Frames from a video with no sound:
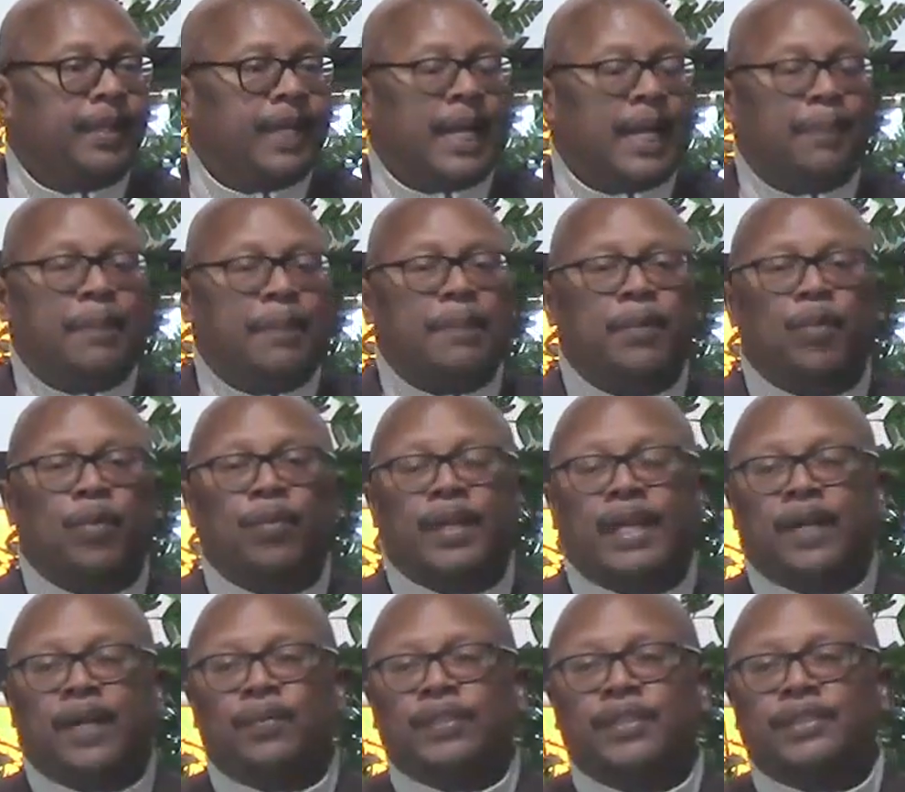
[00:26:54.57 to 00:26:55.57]
I remember when
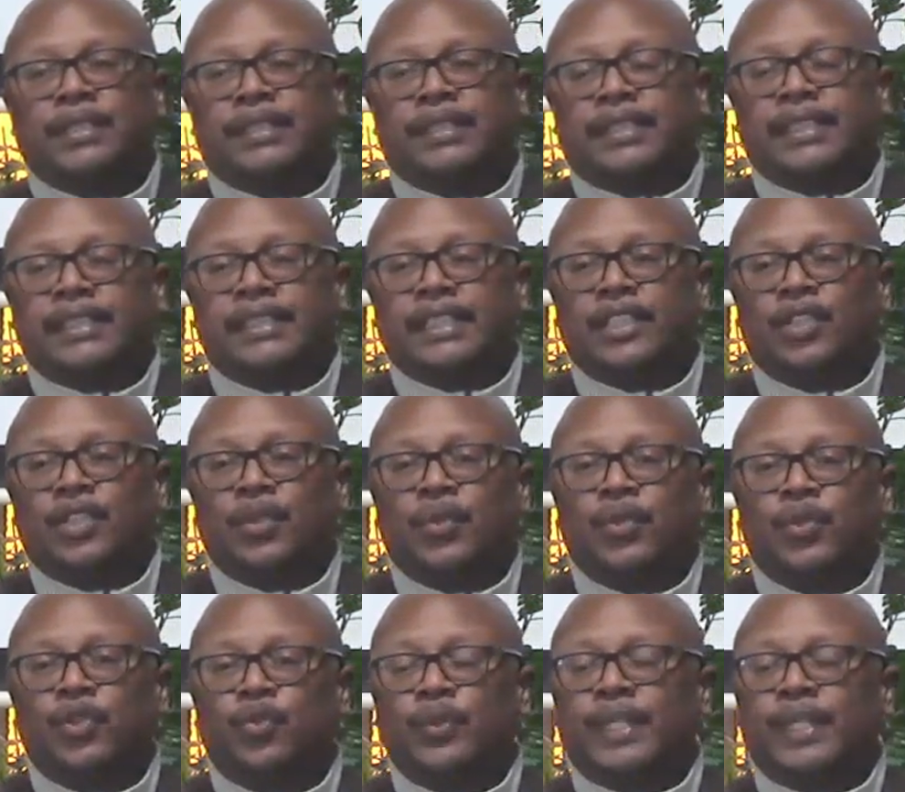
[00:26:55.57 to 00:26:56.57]
I was attending
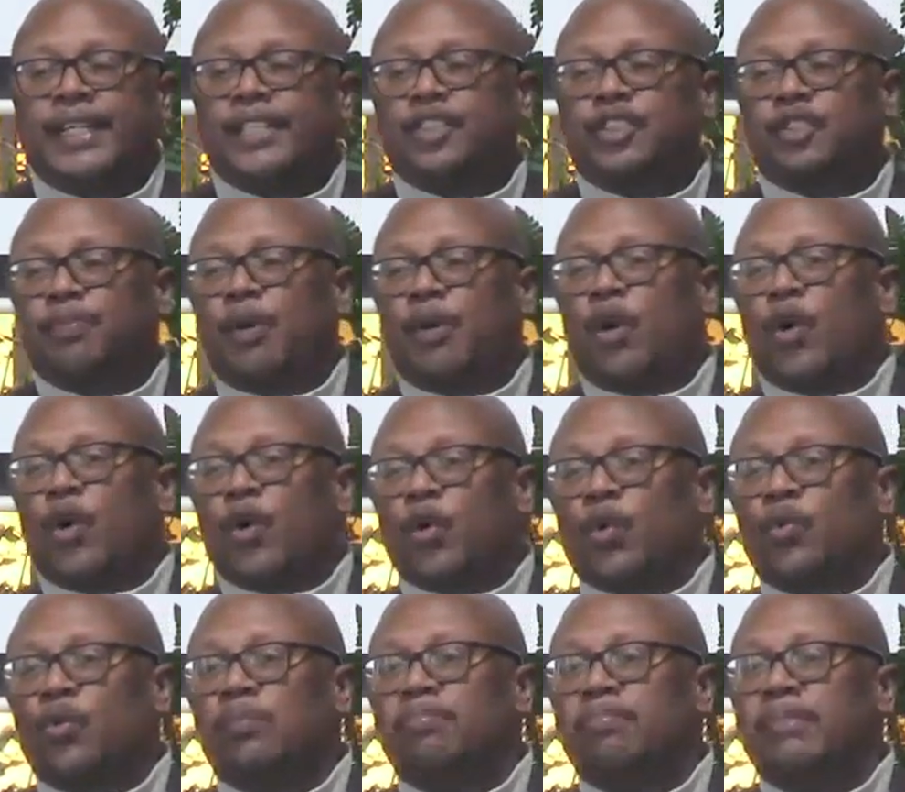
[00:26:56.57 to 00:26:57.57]
Gould's, we had small
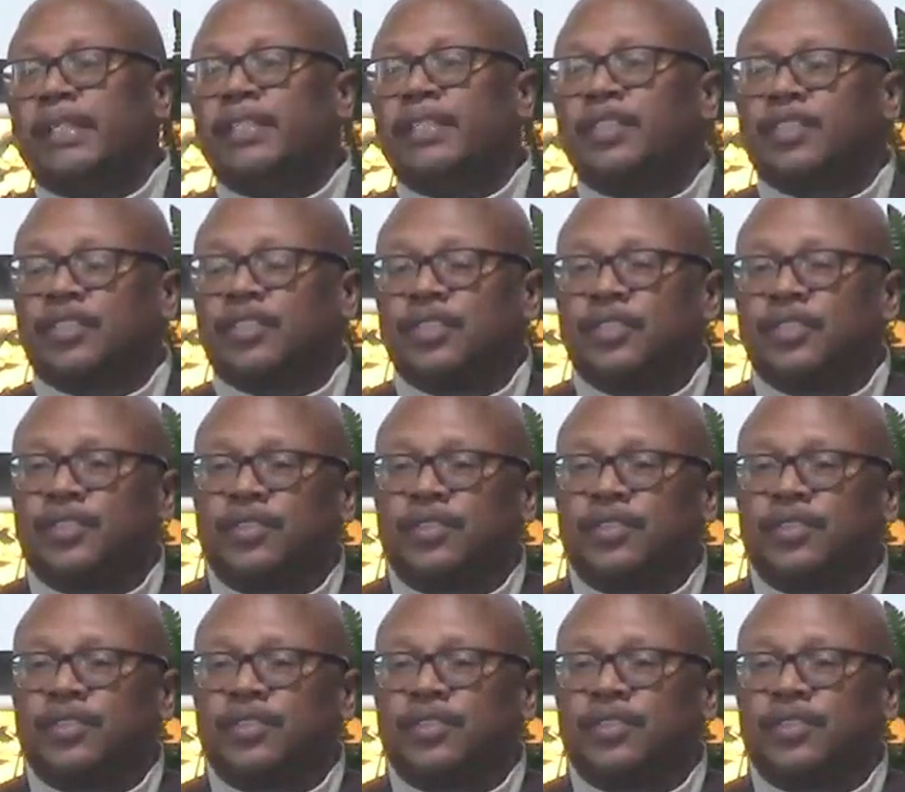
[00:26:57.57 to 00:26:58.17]
group ministry.